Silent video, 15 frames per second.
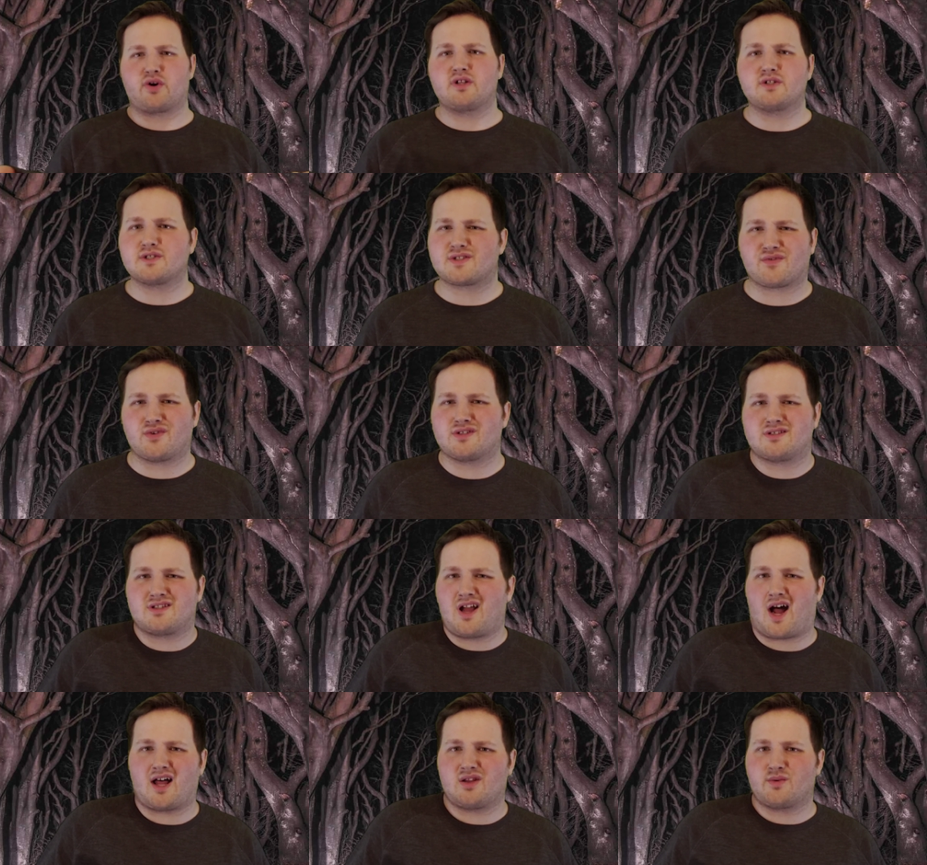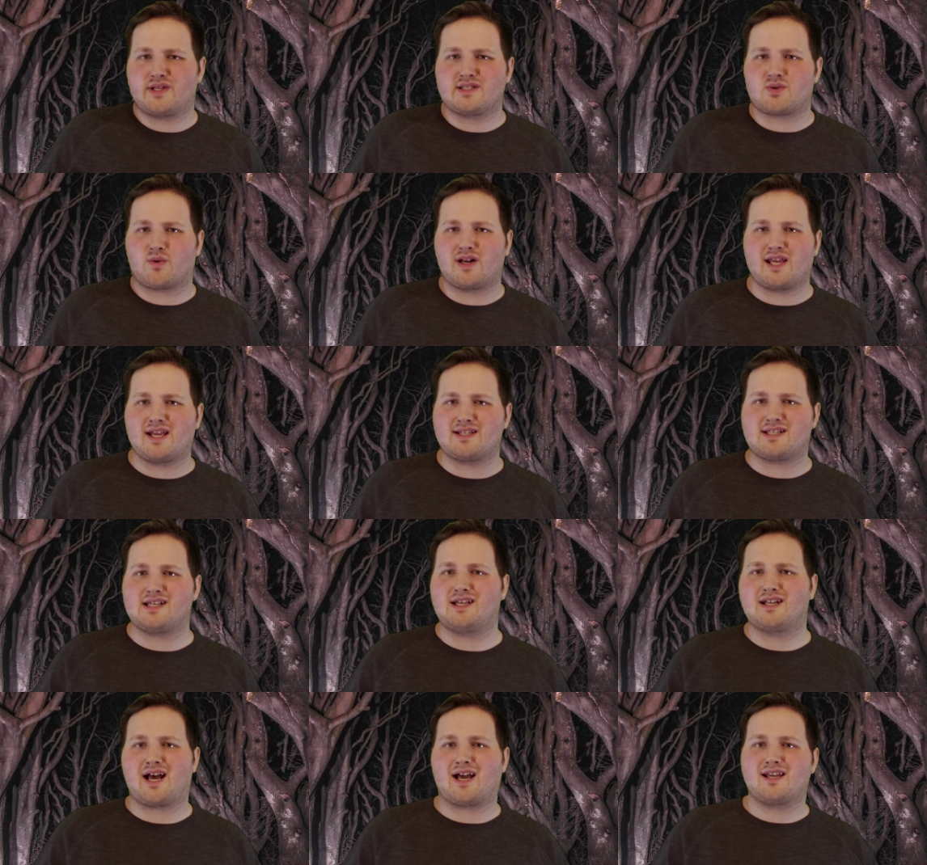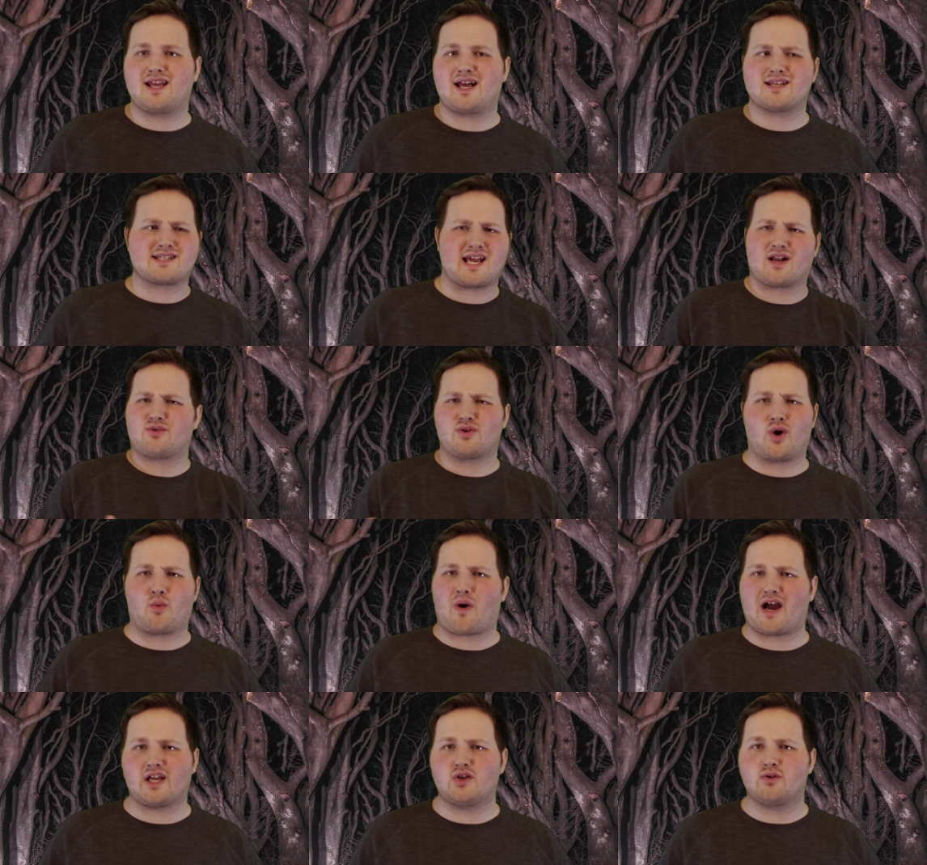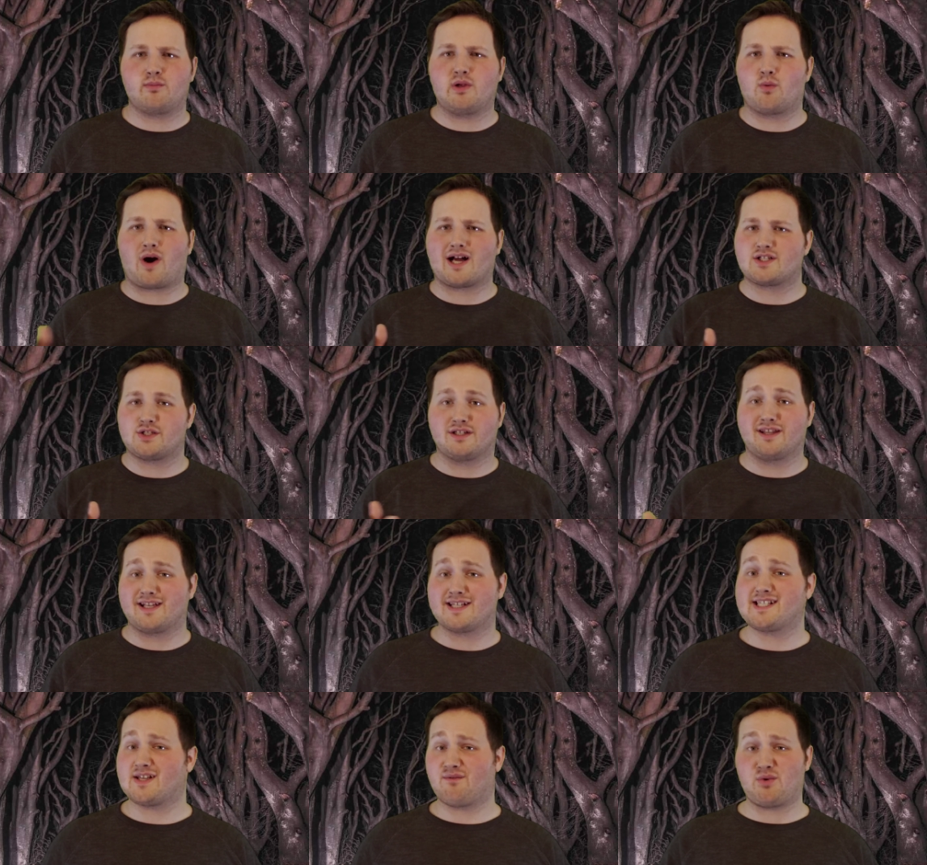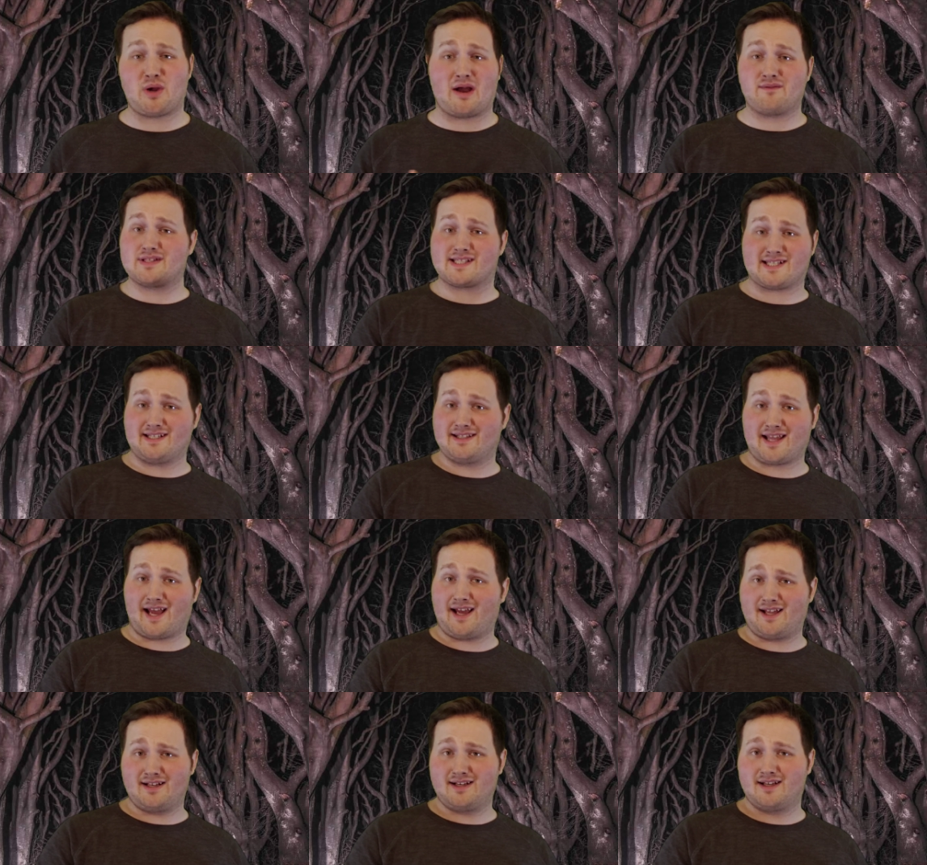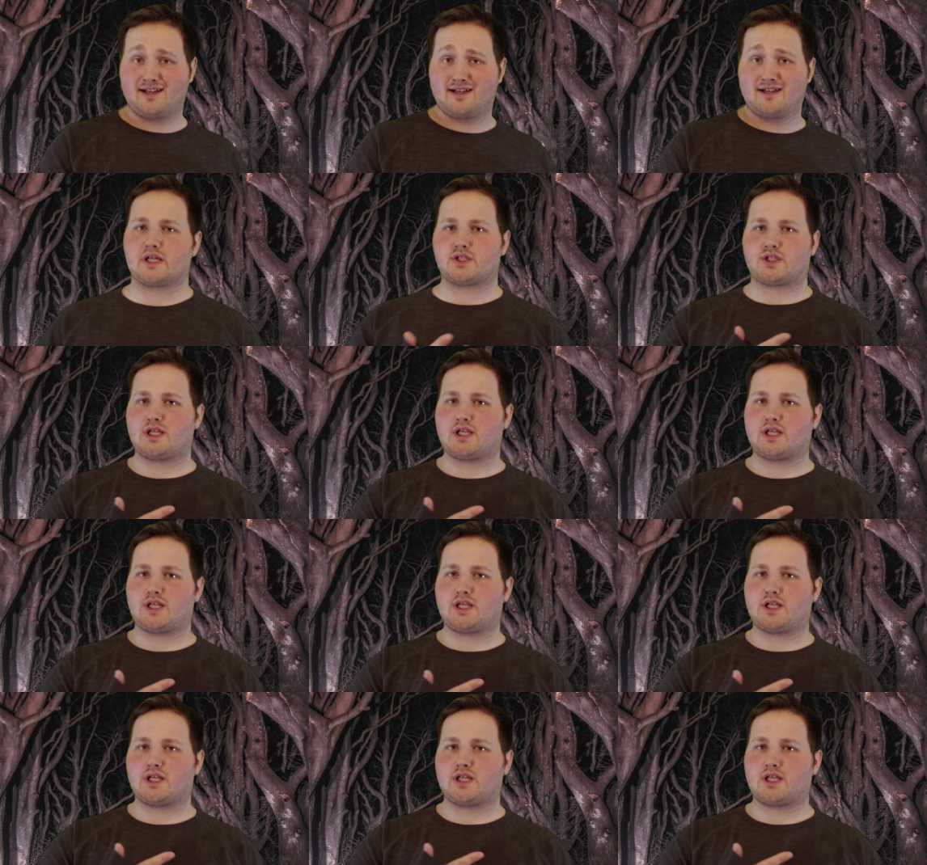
spoilers for Halloween 2018, I guess. I don't know why you would be watching this if you haven't seen that.